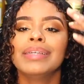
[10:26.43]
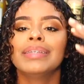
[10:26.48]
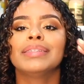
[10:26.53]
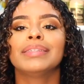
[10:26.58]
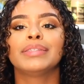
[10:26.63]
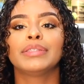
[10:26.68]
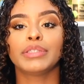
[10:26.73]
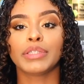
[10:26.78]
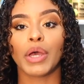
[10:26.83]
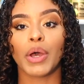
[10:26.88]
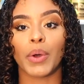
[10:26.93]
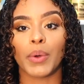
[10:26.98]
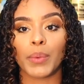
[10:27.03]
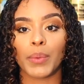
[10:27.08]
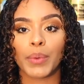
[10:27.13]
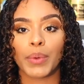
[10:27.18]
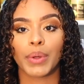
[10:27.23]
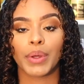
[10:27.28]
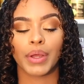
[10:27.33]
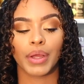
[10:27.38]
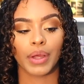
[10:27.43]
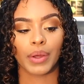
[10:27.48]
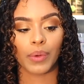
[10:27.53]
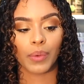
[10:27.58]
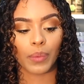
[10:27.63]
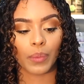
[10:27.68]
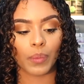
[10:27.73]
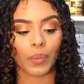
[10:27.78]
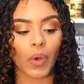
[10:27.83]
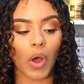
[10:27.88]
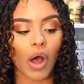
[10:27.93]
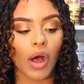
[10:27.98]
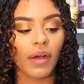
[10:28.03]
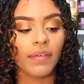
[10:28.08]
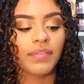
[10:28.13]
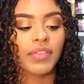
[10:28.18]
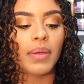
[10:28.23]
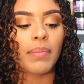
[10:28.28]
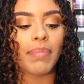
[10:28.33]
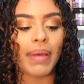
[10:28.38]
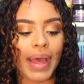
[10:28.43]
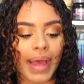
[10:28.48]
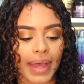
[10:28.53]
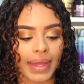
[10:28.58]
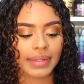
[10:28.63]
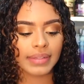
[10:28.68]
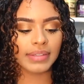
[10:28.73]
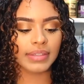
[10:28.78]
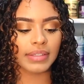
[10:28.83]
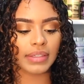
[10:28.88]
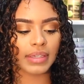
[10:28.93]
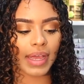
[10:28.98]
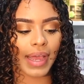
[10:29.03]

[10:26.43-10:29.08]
so off the bat,